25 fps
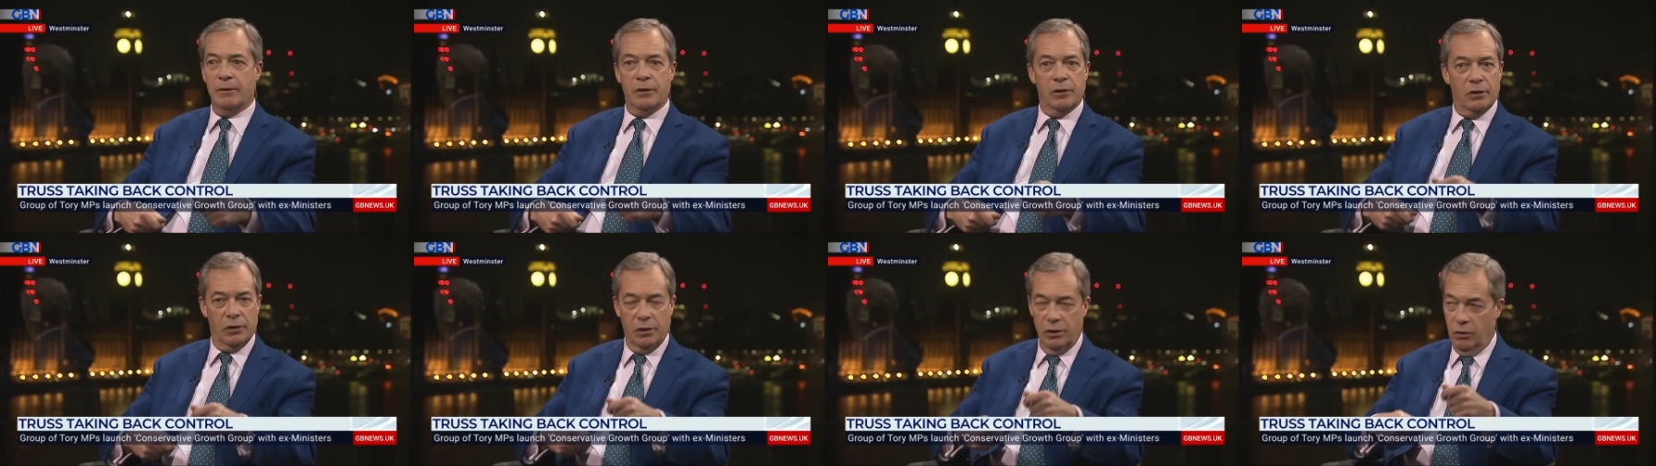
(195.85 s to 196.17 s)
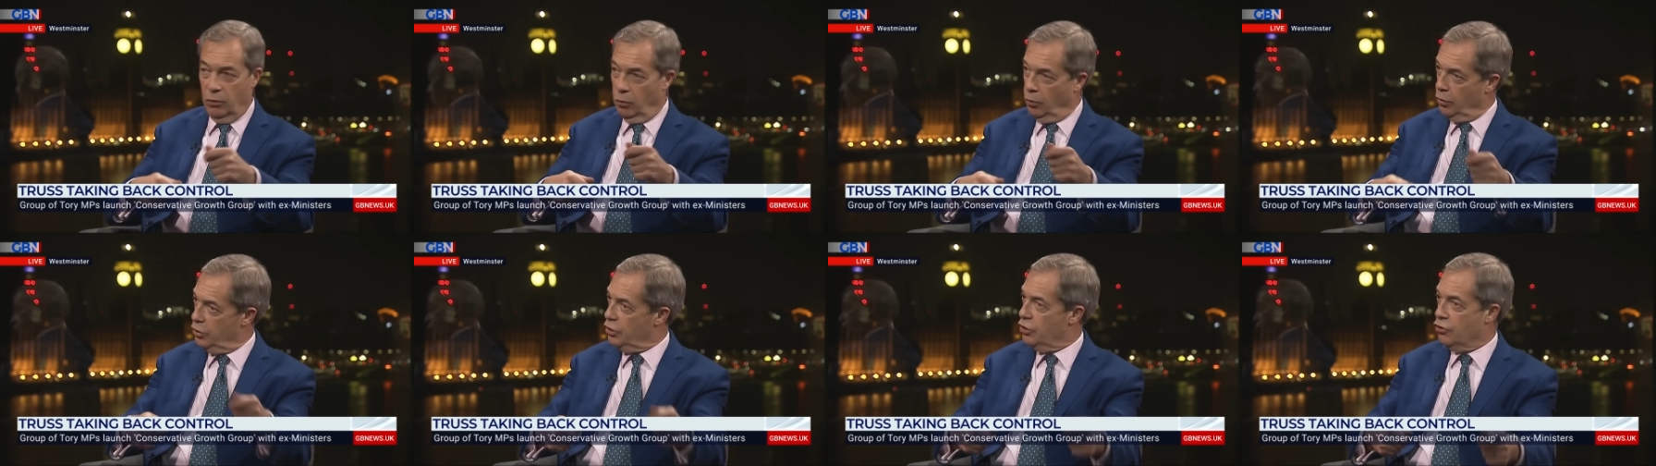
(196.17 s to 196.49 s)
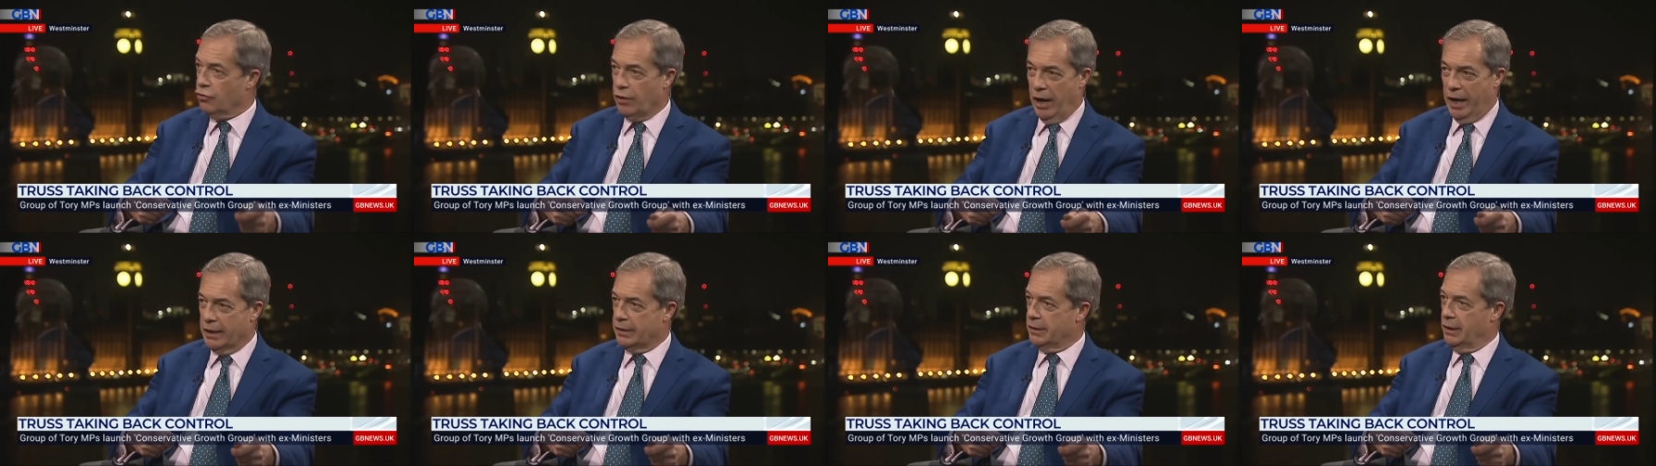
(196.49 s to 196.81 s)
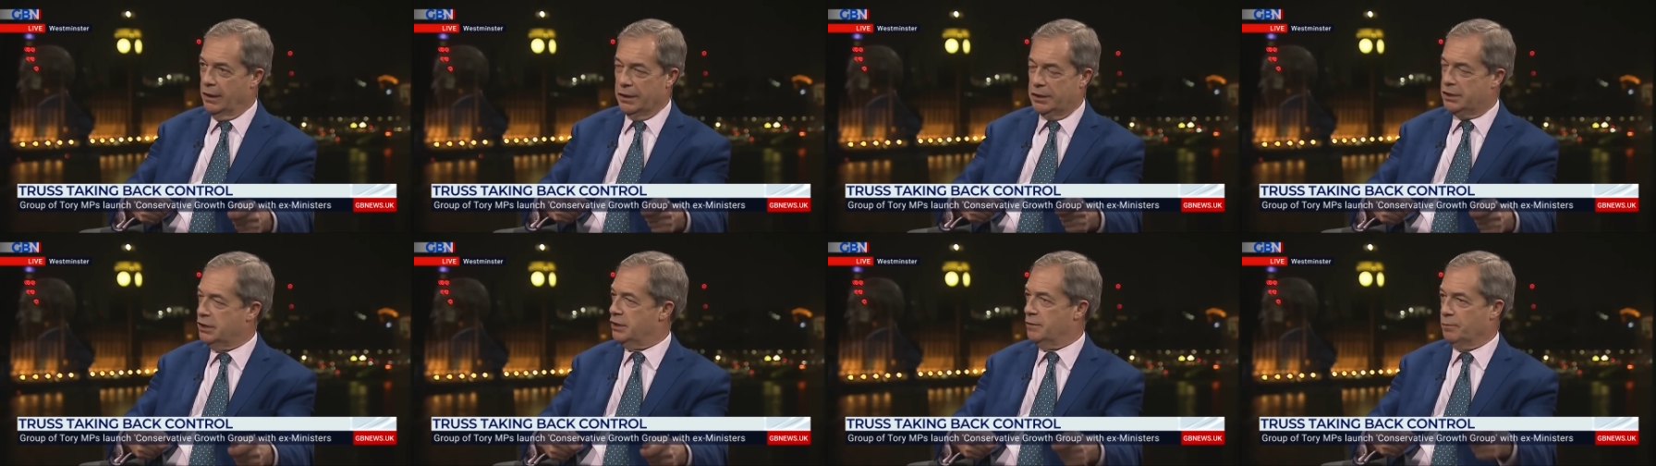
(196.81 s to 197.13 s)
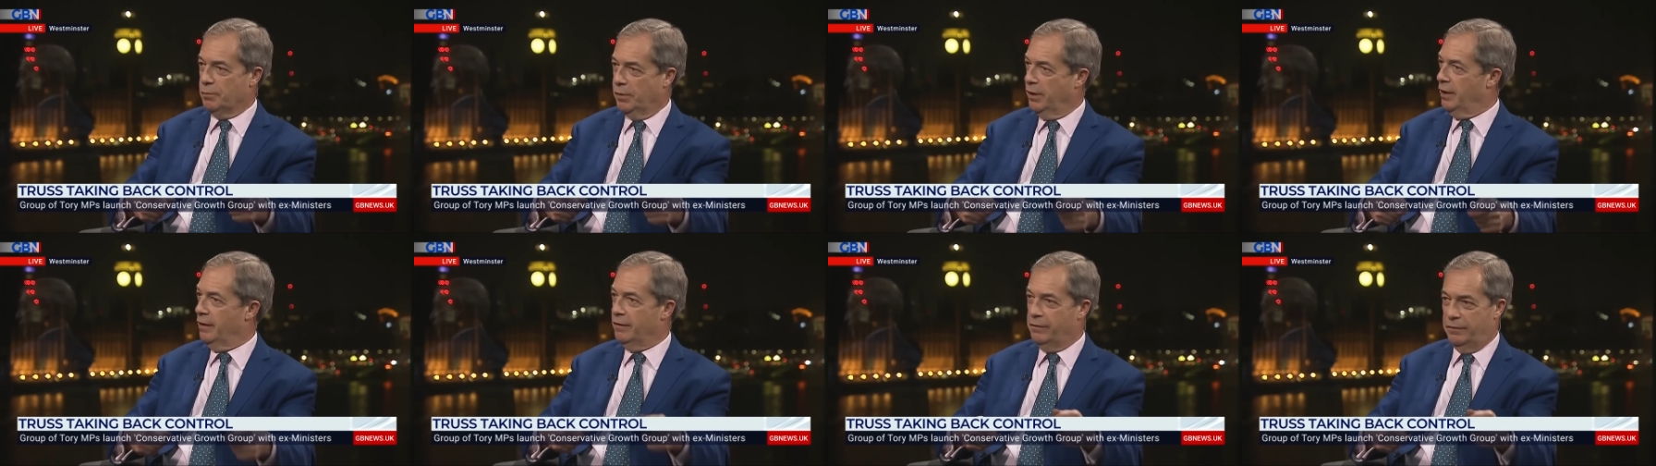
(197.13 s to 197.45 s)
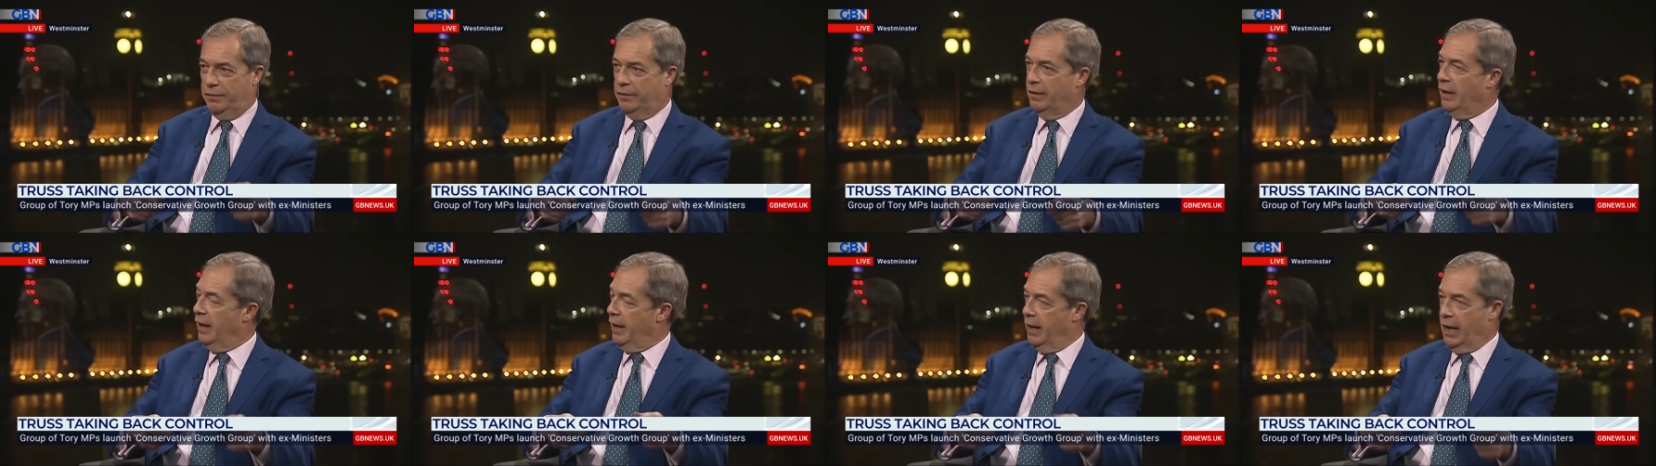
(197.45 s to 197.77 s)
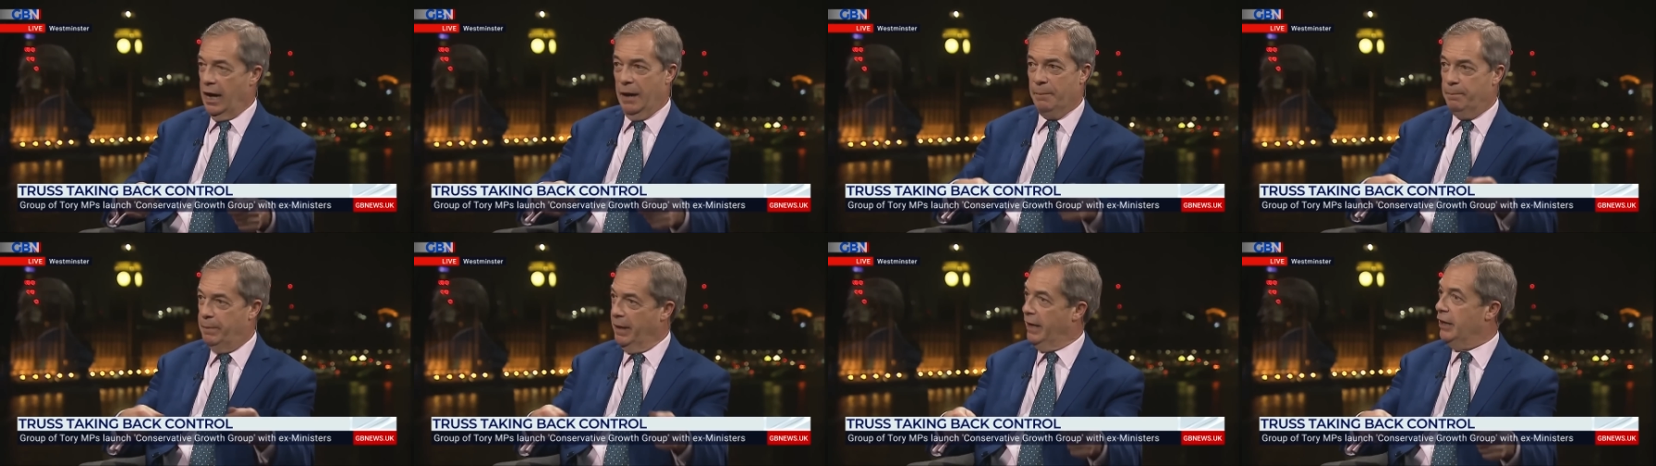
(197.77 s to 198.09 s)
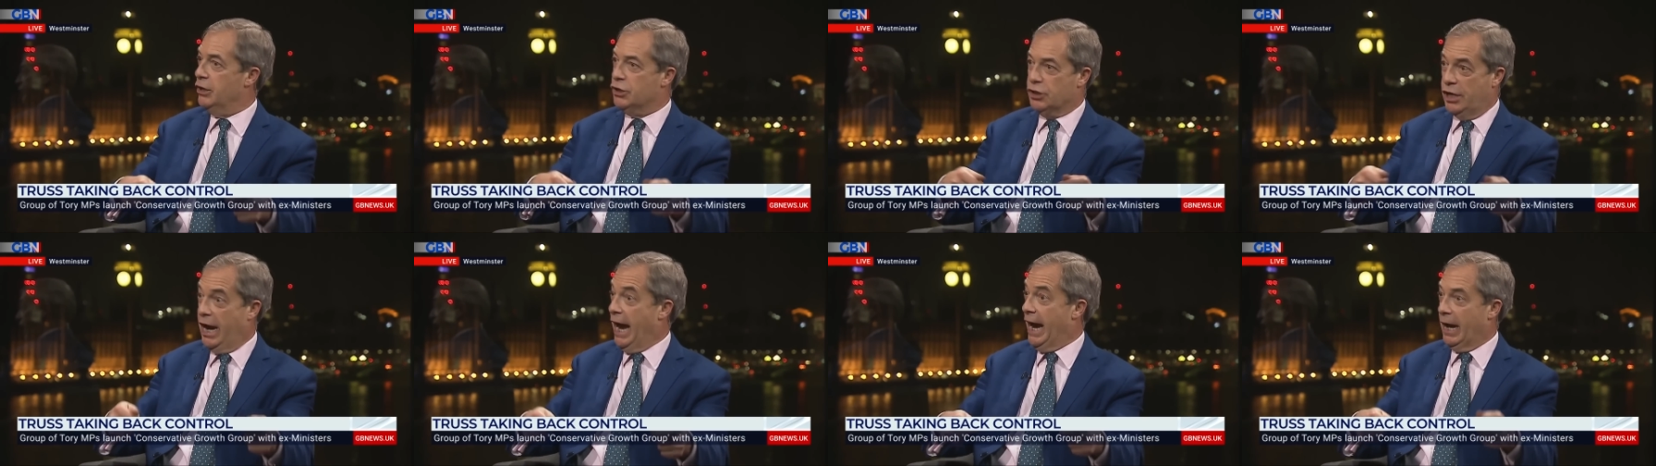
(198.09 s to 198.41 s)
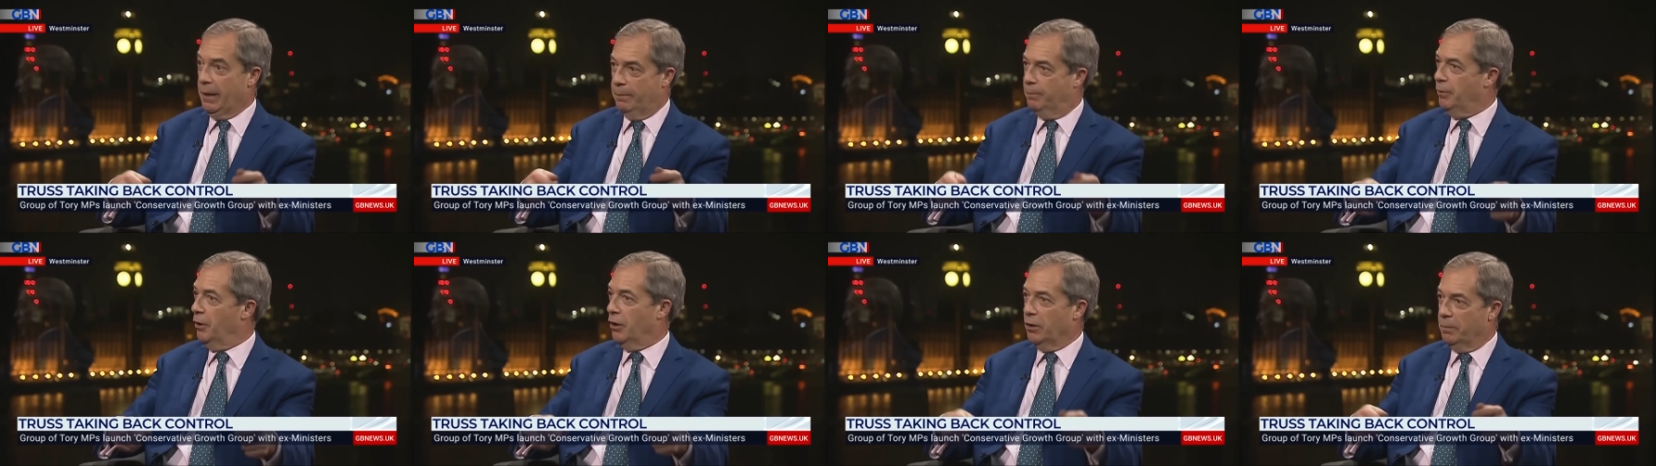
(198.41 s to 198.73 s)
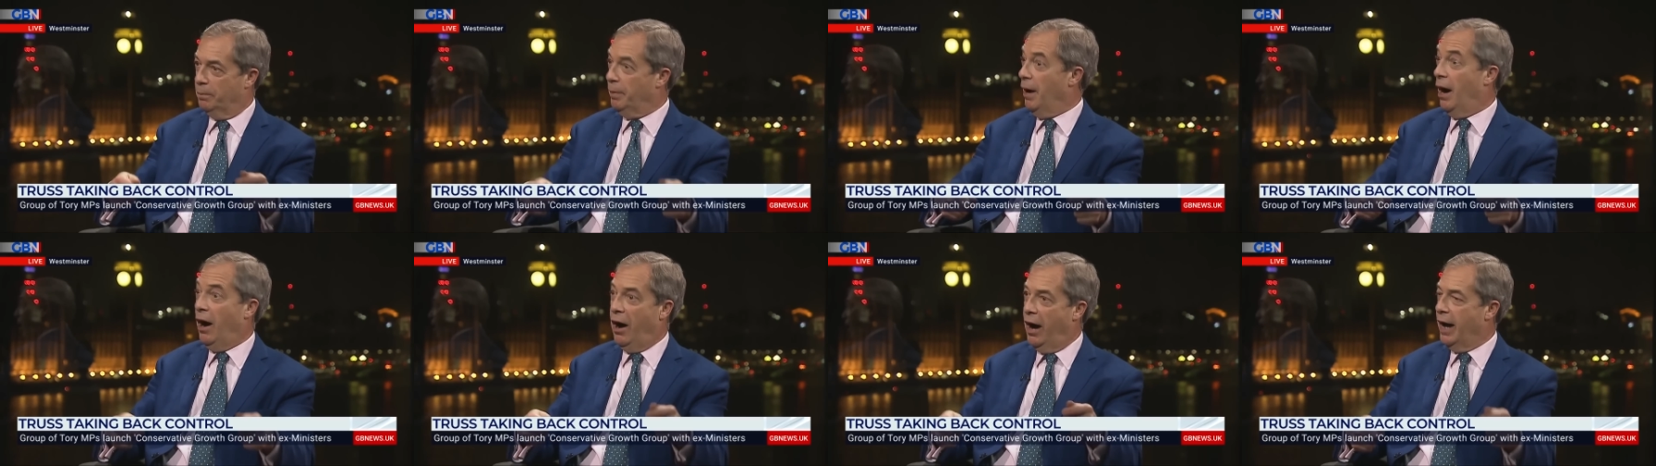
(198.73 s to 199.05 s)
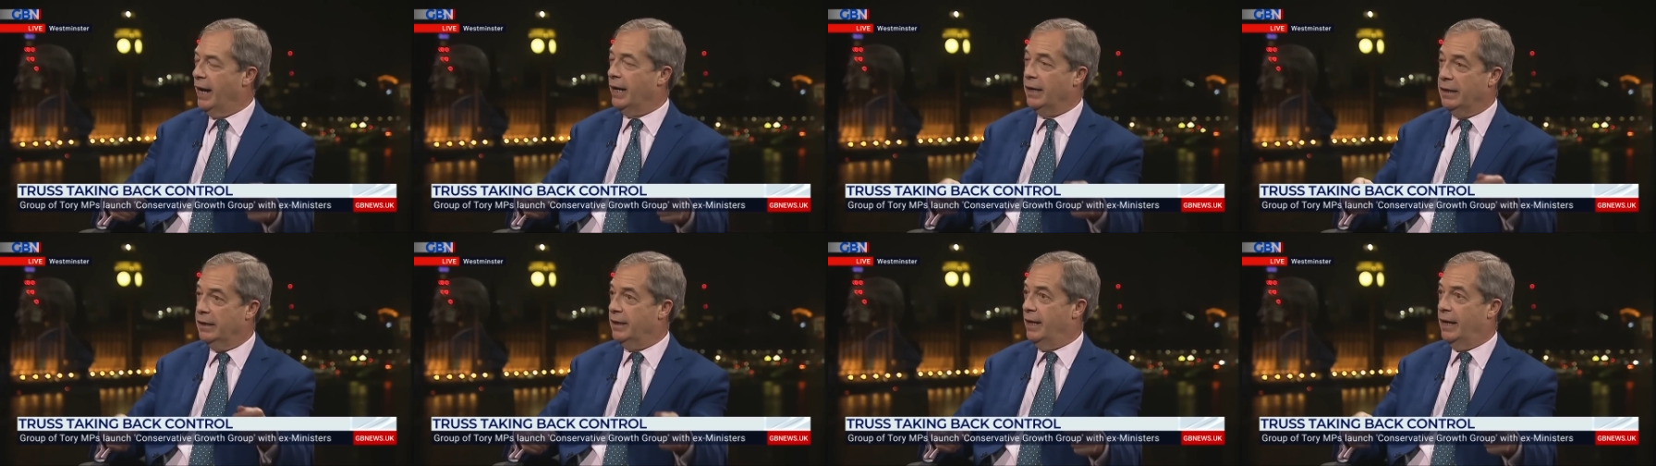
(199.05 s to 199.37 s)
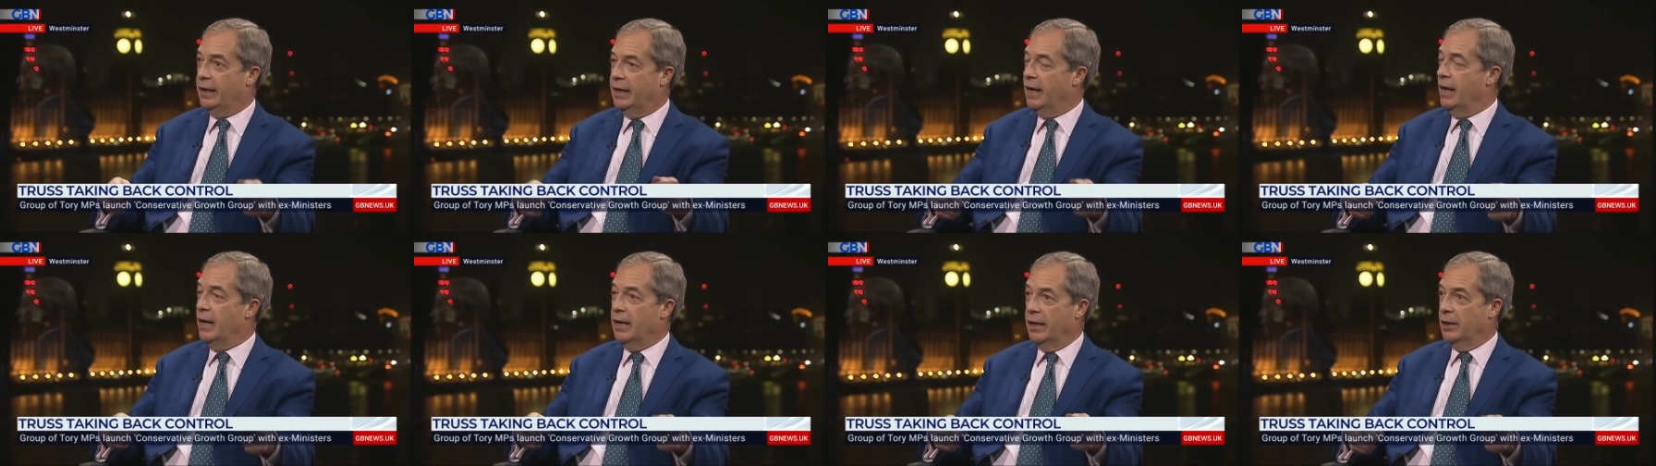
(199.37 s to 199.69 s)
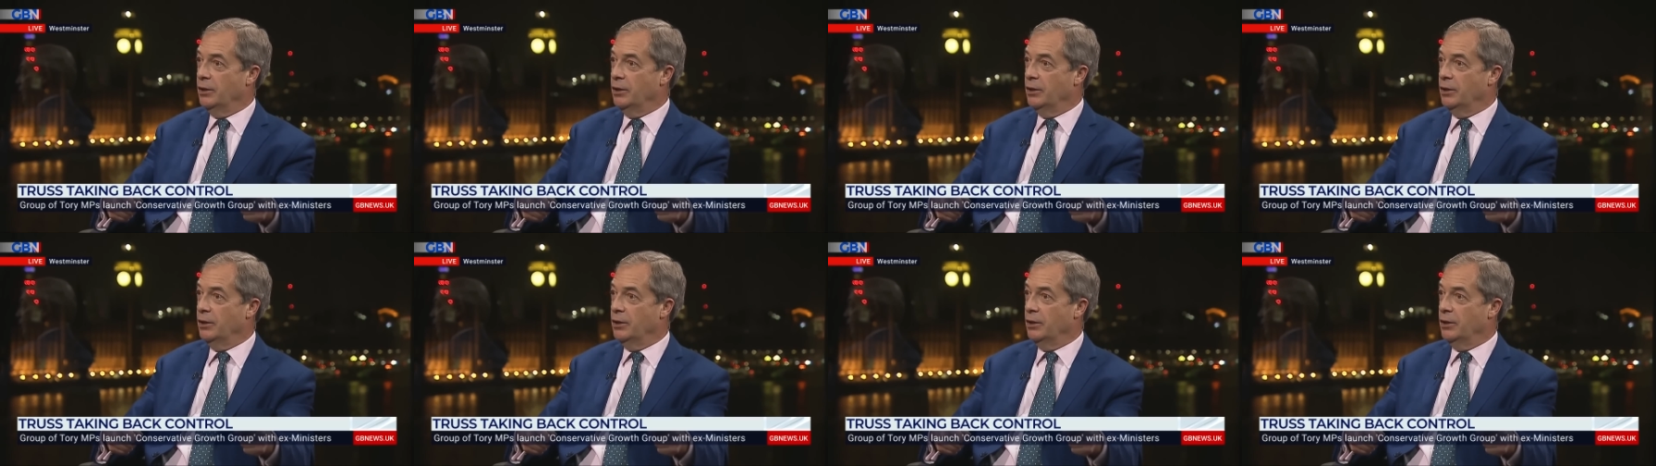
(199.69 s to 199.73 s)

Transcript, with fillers: Lord Cruddas with a big checkbook behind it,